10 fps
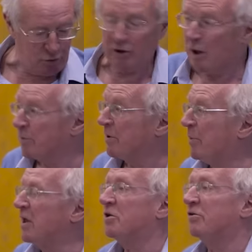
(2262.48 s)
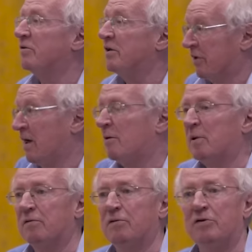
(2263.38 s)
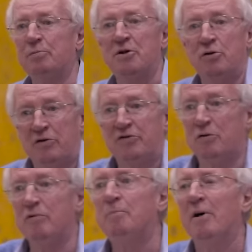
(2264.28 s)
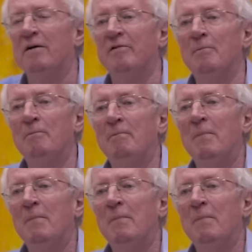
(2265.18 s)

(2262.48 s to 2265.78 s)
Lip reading: You can open the pages. It's in Arabic, of course, but you can still read part of it.